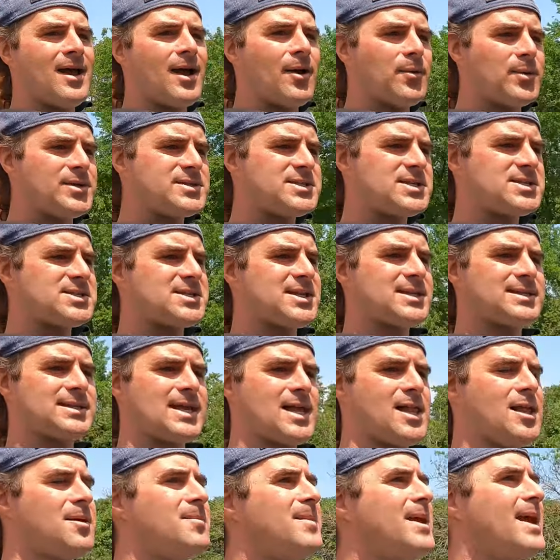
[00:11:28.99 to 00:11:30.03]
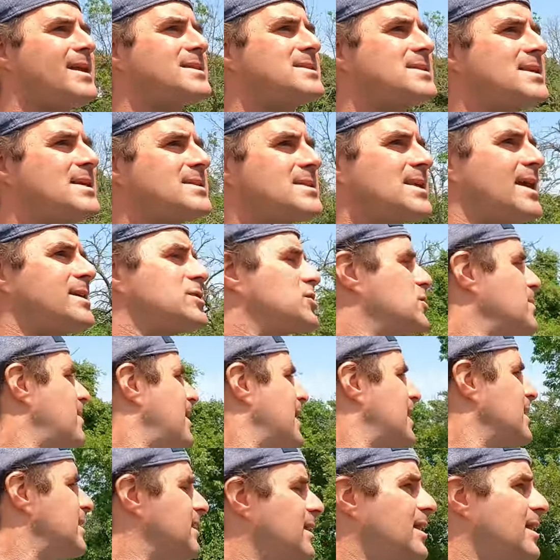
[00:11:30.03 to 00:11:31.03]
Where's this thing telling me? It says I should make a